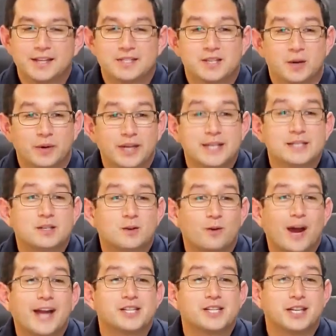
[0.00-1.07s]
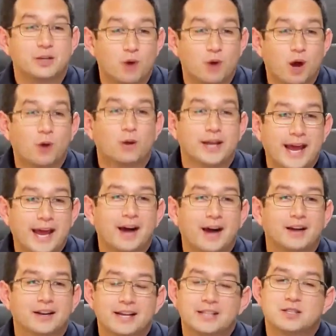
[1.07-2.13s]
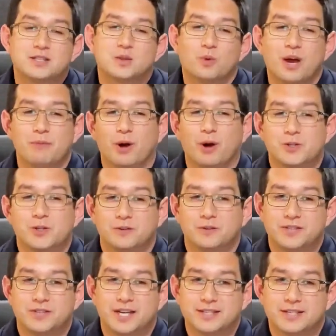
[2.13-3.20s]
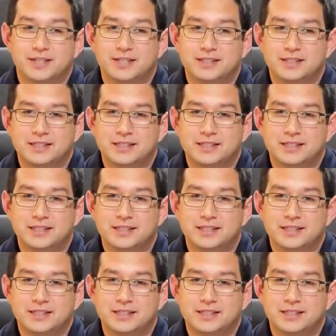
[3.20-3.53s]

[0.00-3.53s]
So it is gradually rolling out, and that's the way Microsoft does it.